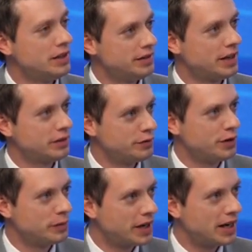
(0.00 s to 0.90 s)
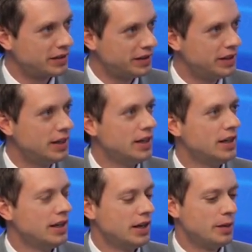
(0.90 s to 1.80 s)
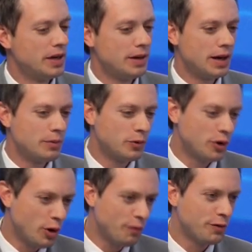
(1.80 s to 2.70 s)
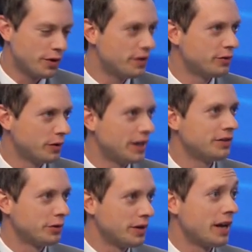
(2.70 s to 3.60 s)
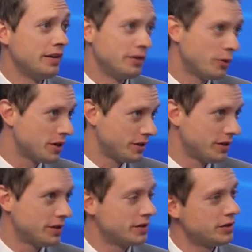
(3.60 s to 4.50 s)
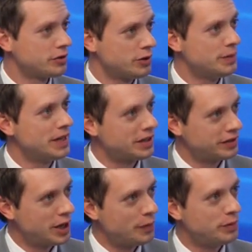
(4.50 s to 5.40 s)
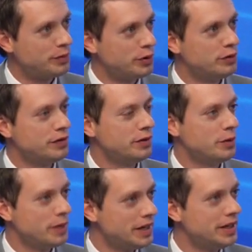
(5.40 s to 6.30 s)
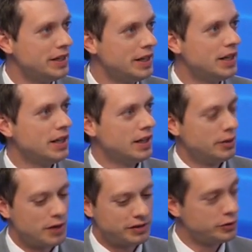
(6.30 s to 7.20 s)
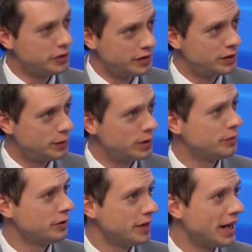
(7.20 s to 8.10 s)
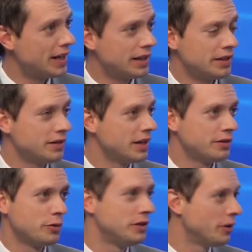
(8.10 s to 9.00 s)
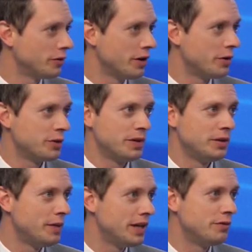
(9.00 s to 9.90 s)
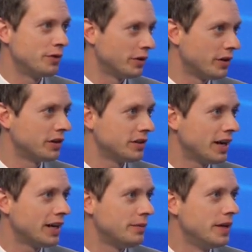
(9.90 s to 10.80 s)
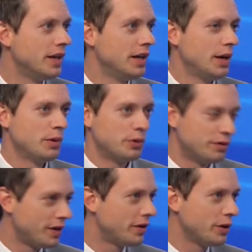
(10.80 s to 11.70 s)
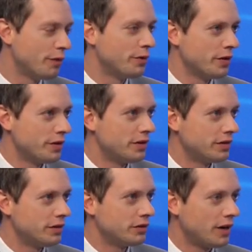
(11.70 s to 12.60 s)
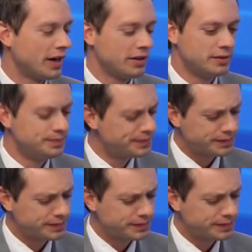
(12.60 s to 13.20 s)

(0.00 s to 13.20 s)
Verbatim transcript: that's actually from COCCI. Um, and, we're hopeful that this will answer a lot of these questions. Does, does treatment actually help improve the rapidity in resolution of symptoms or not? And that's an answer we don't know. It's been debated for a long time. But we're very hopeful that this, this trial and